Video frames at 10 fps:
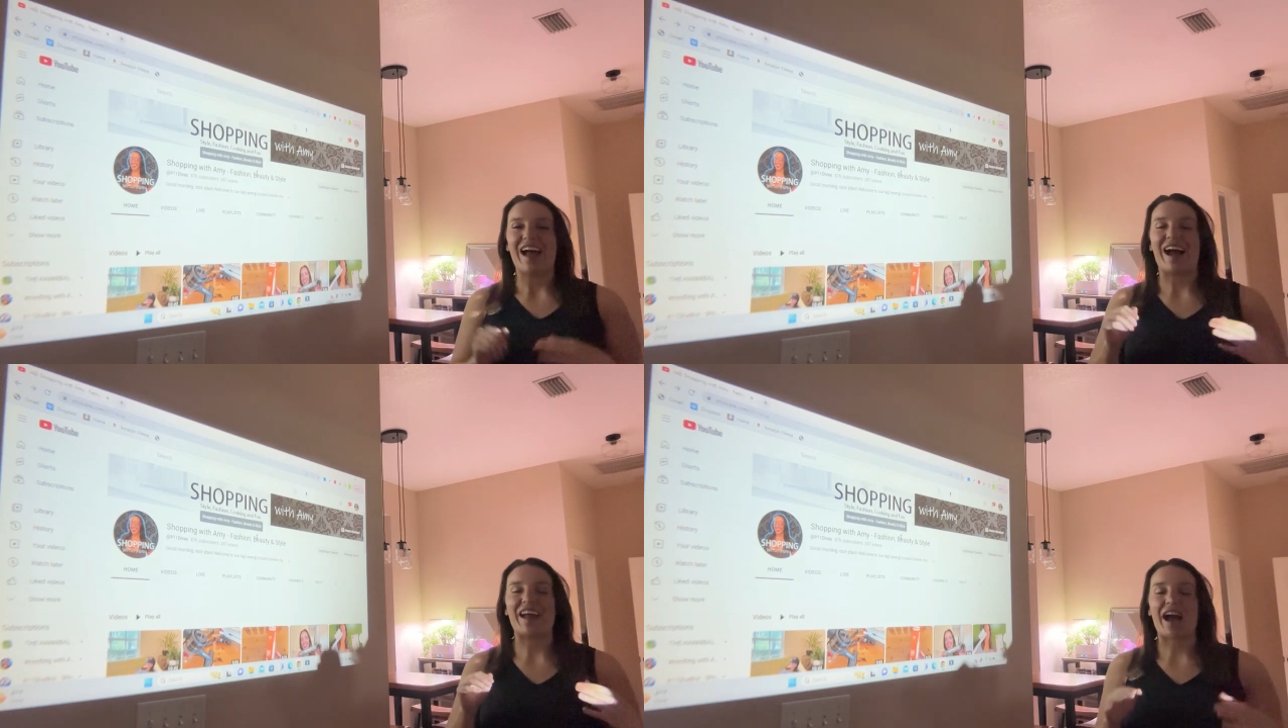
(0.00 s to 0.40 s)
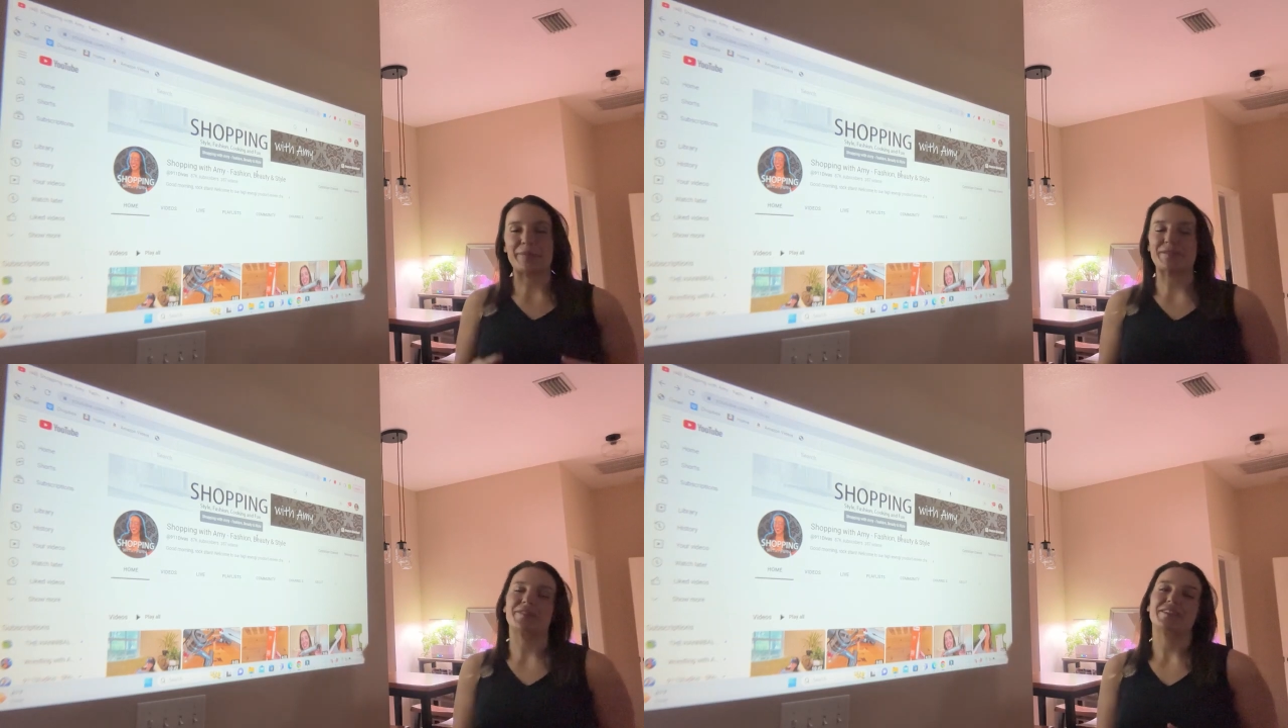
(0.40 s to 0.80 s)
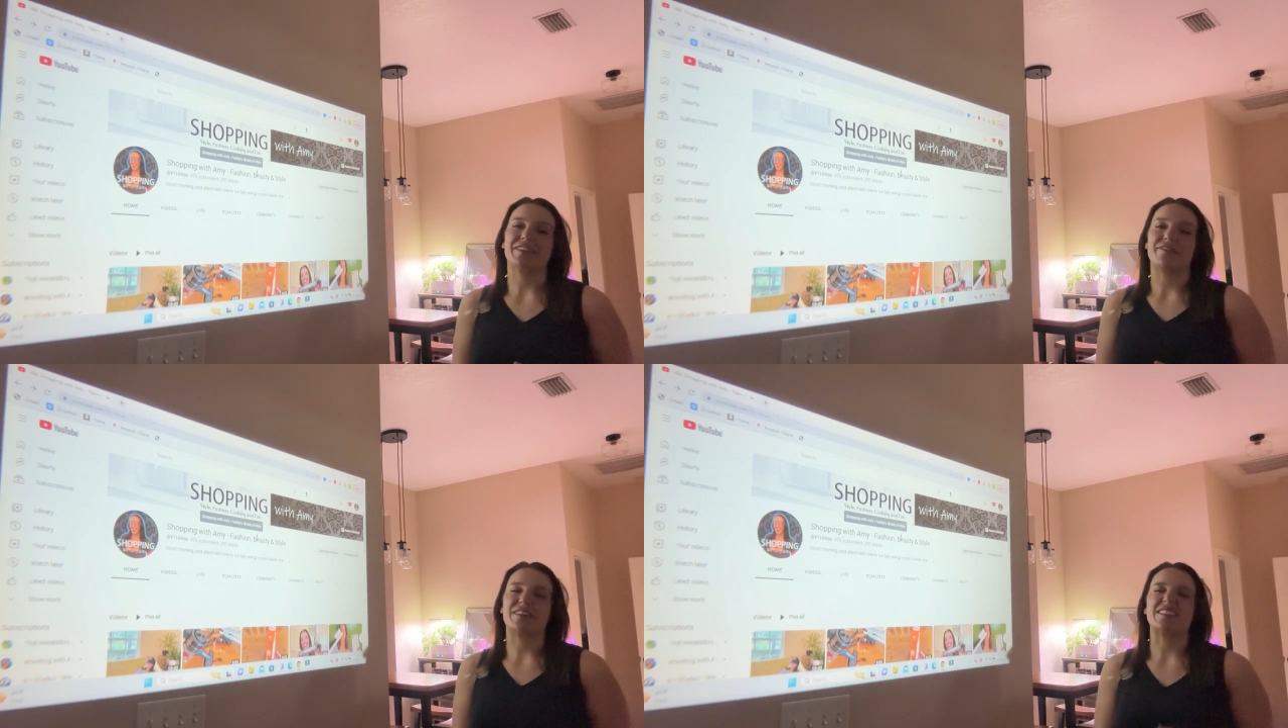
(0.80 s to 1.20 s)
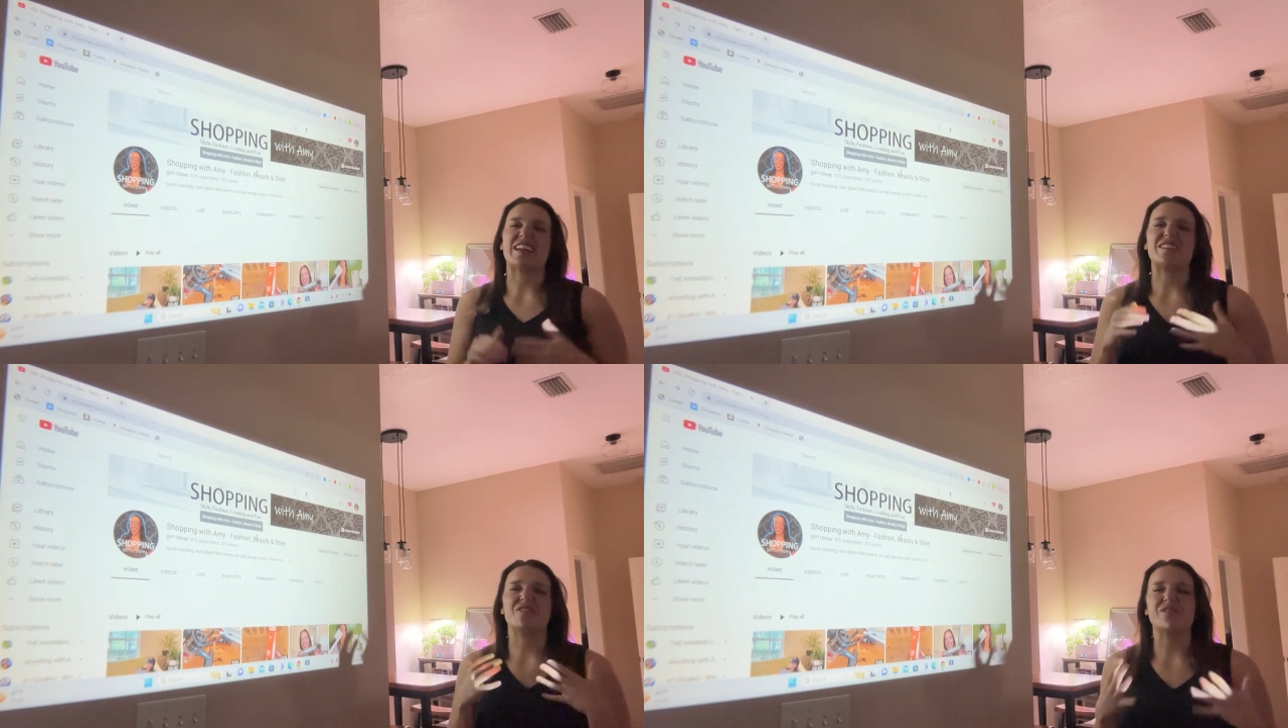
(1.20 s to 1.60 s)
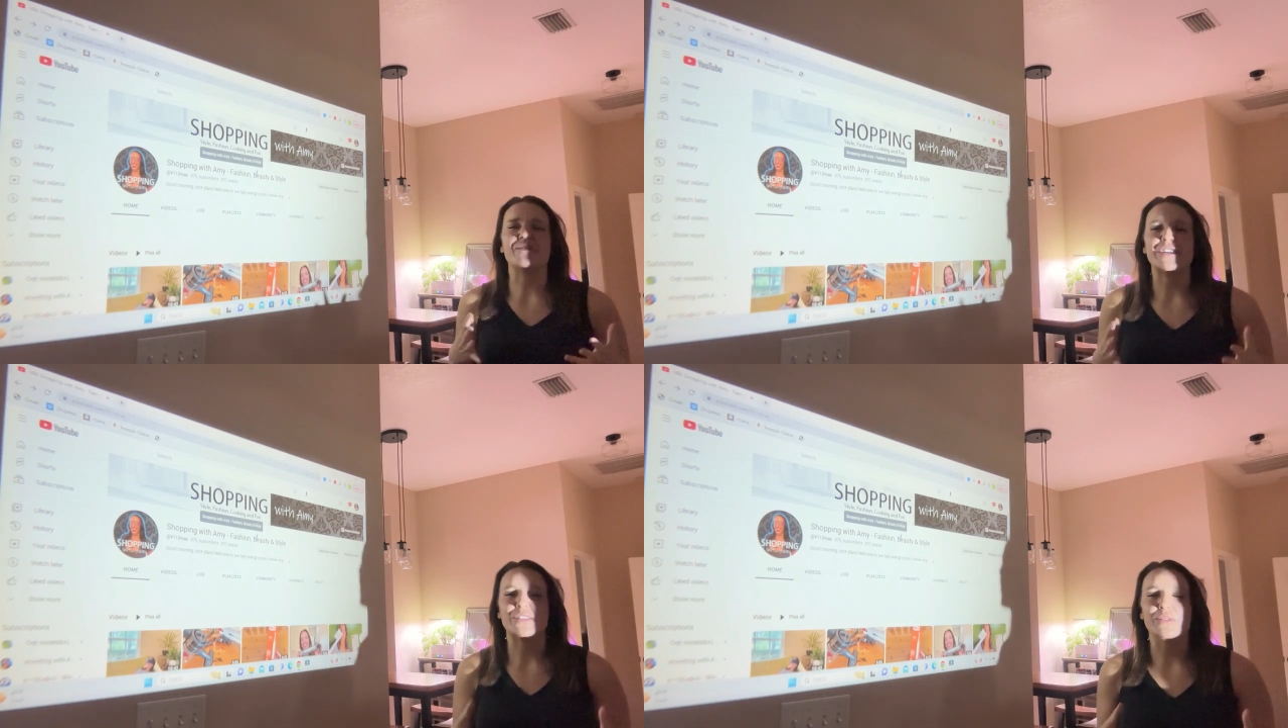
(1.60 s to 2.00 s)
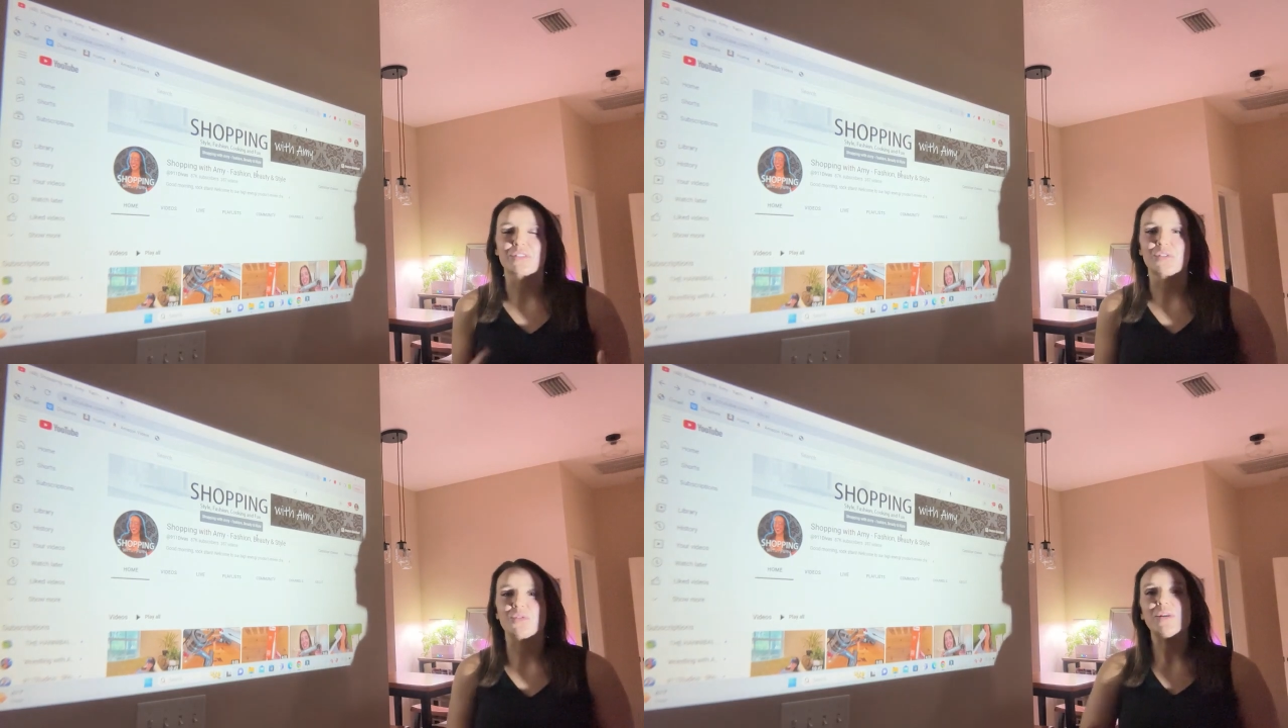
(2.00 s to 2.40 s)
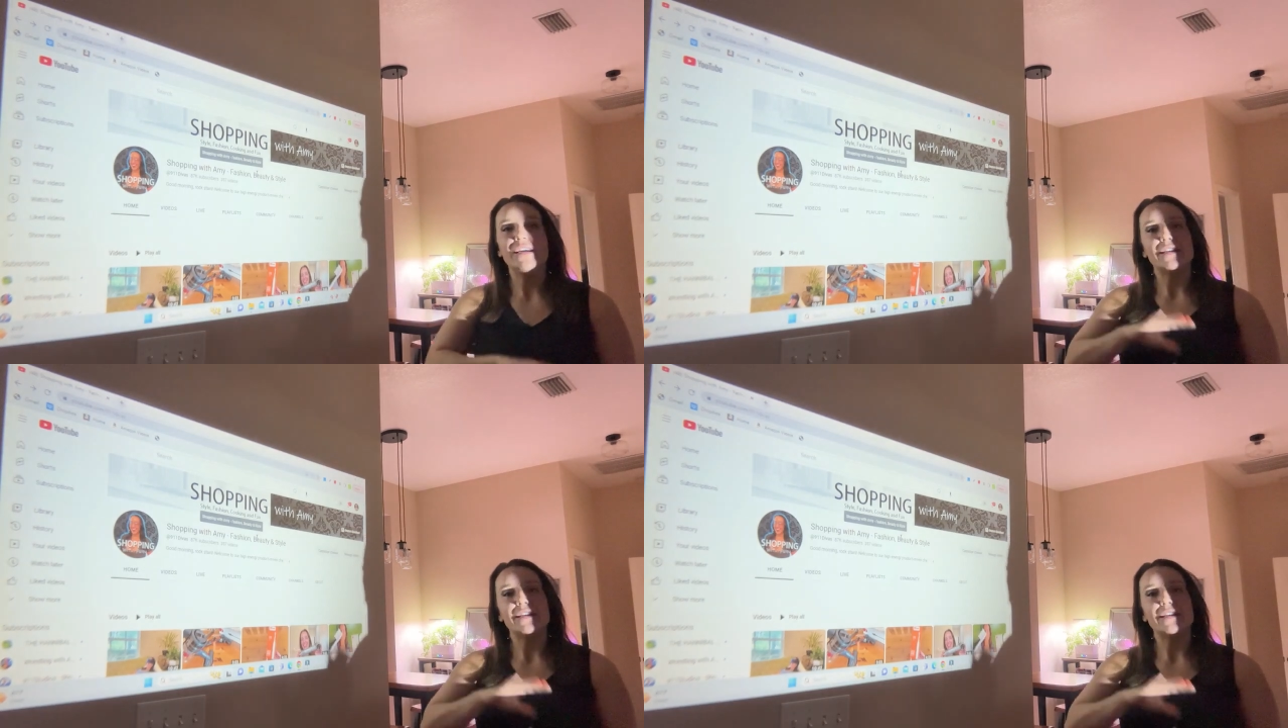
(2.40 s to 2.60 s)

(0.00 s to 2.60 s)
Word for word: I absolutely love this. I know you guys will too.